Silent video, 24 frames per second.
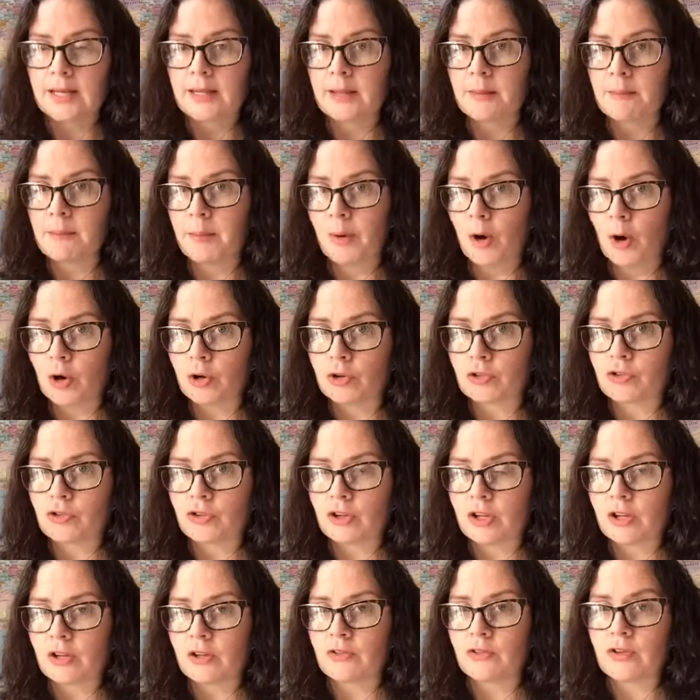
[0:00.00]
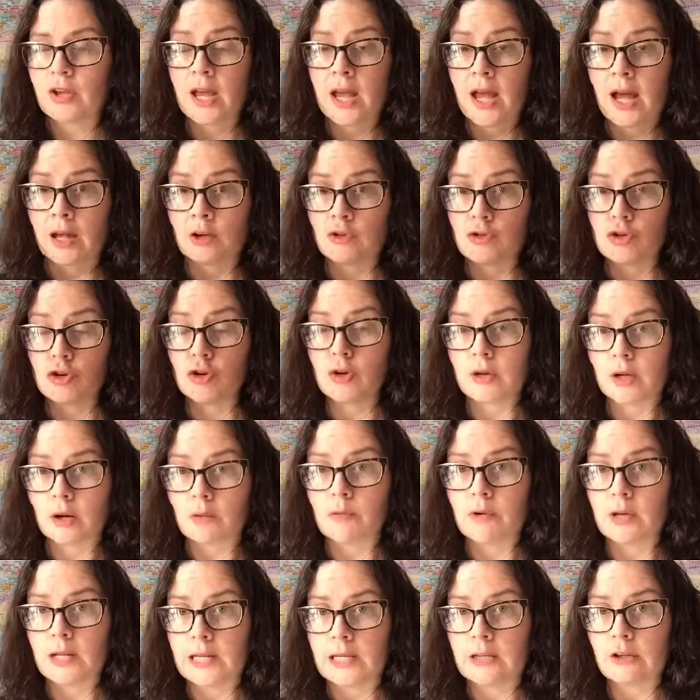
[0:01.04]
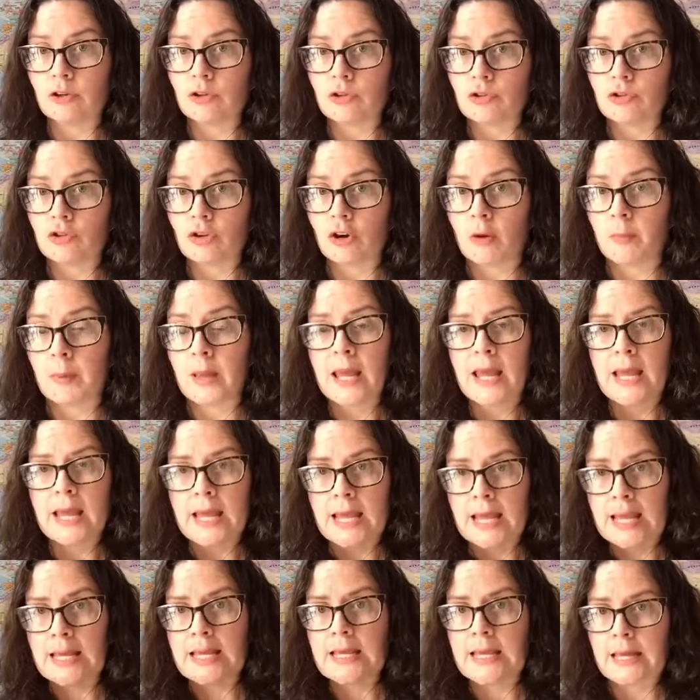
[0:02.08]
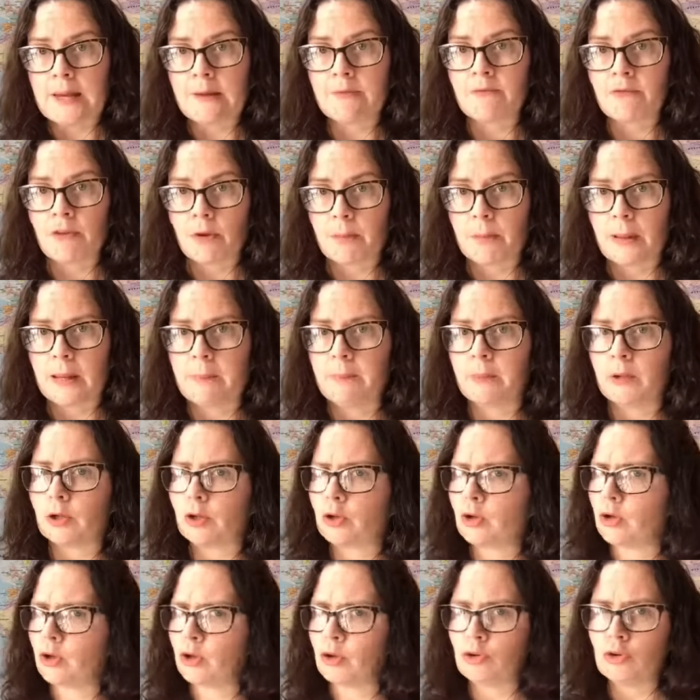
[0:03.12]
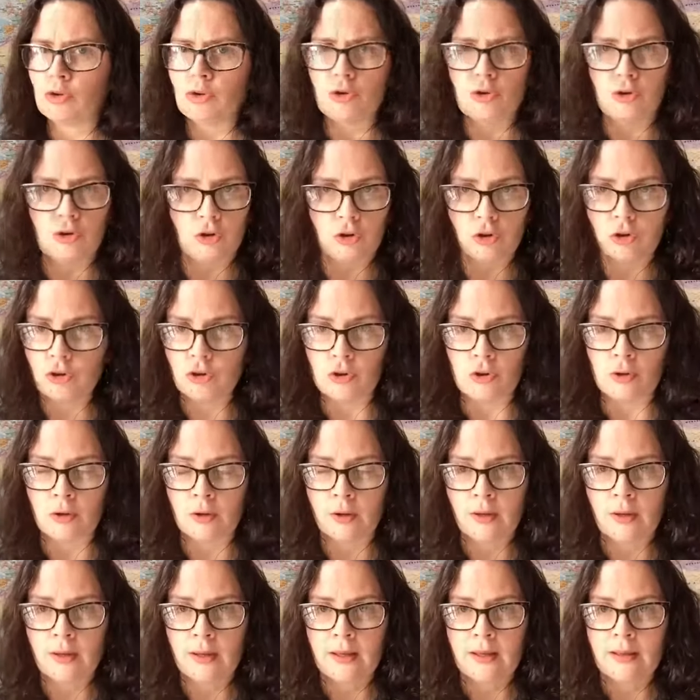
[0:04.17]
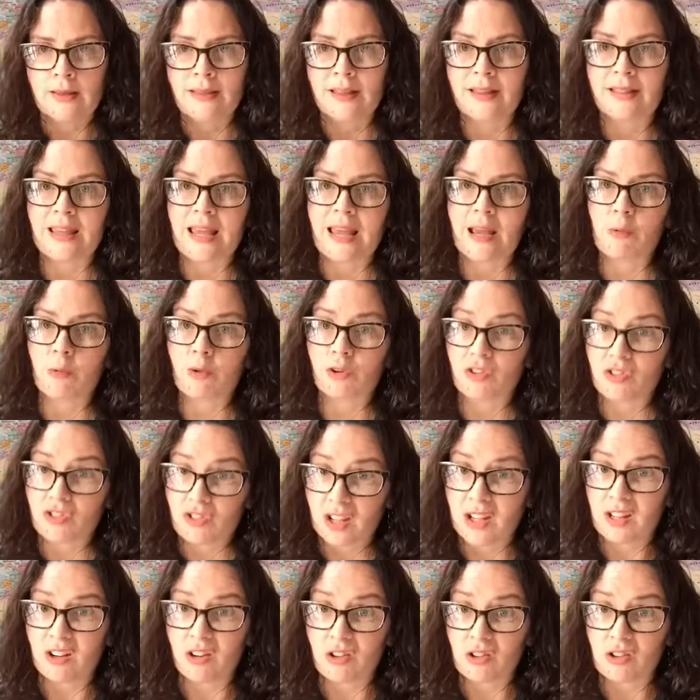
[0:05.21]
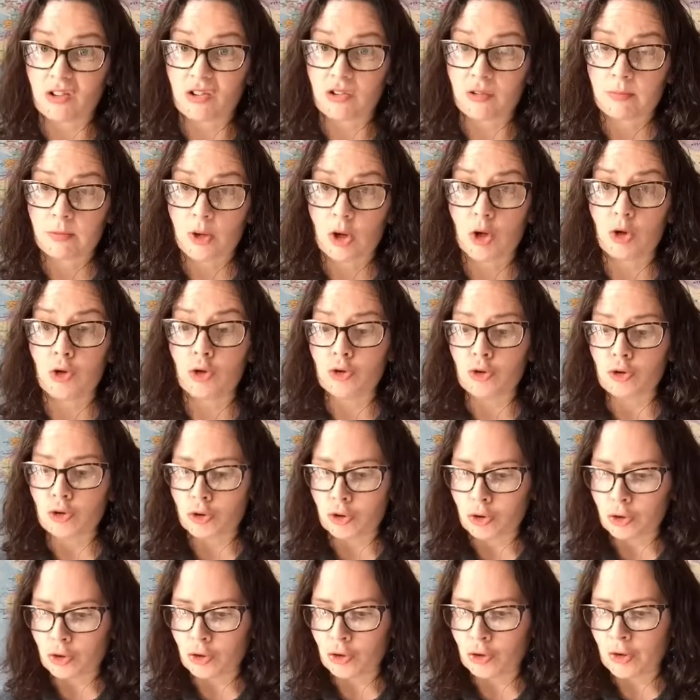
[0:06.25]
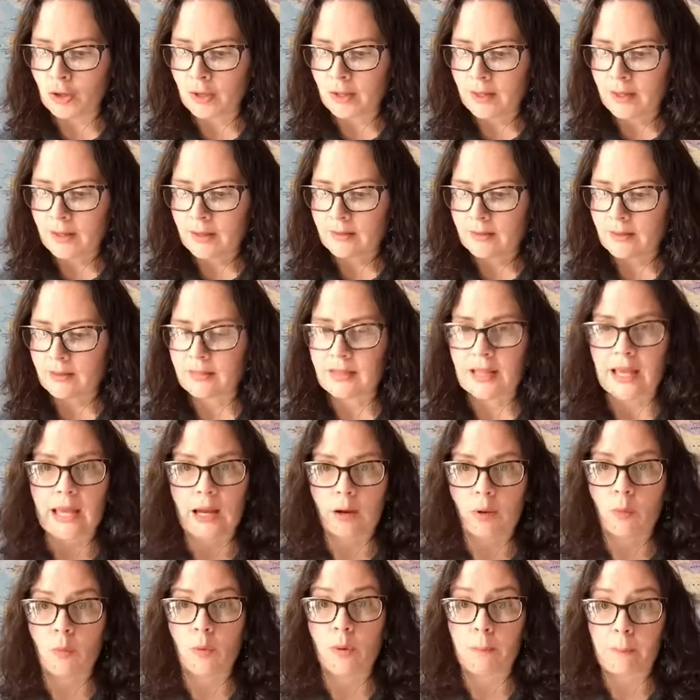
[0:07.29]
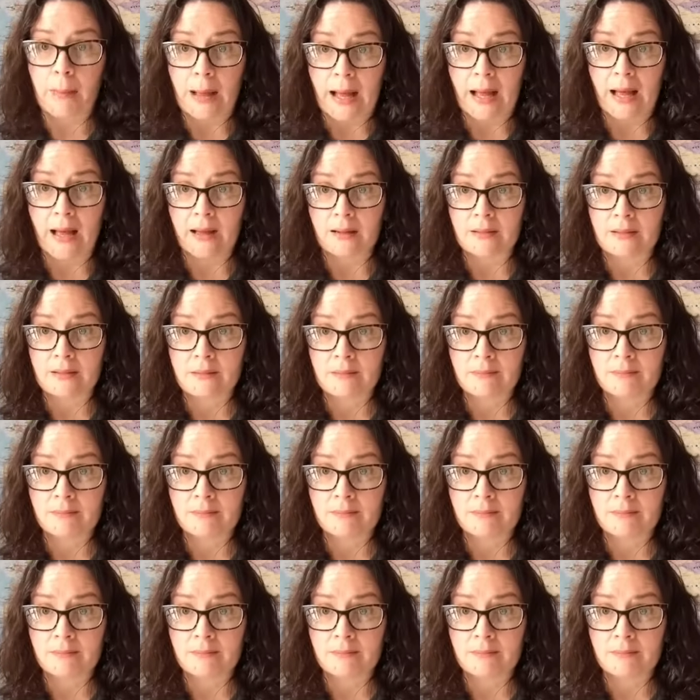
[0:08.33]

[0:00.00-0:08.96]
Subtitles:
the boxes and doing a really good job. He came for people who knew that they were sinners, who knew that they were bad.